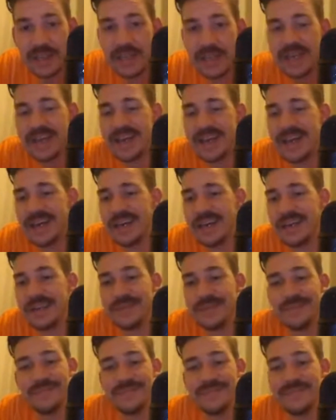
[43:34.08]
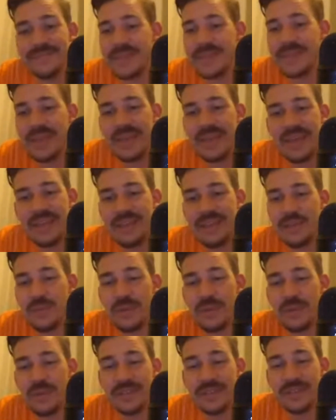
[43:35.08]
It just
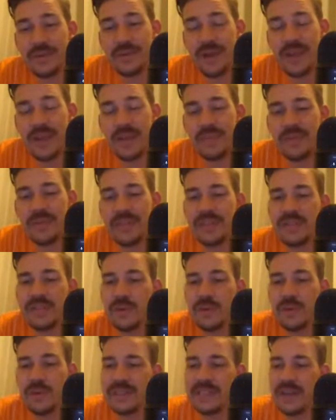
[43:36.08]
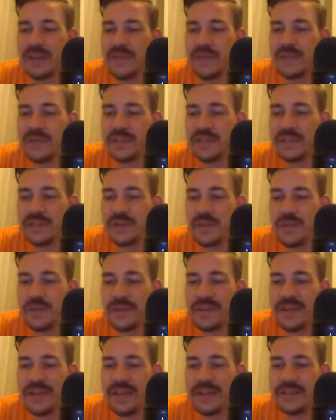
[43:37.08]
wasn't great. But the story itself was also
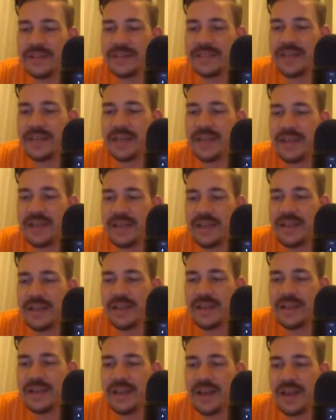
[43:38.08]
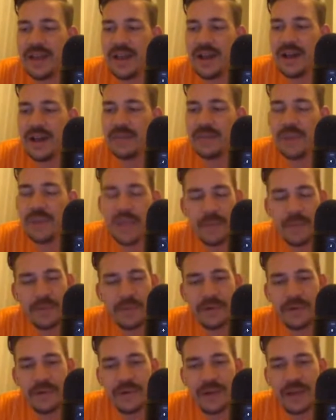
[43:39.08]
one that, on
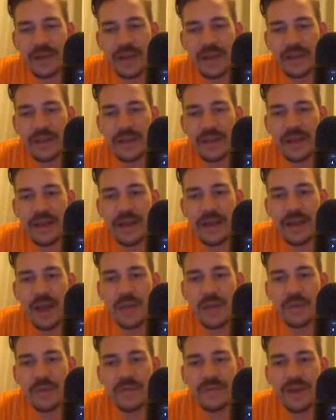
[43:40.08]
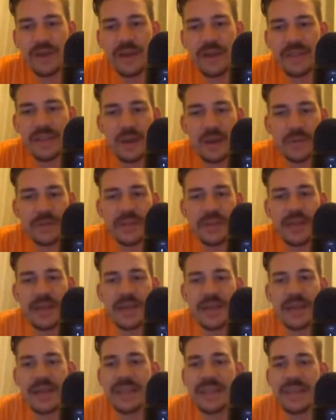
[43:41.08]
paper, I think I would
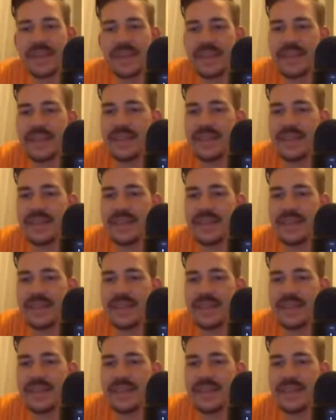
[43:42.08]
like. I think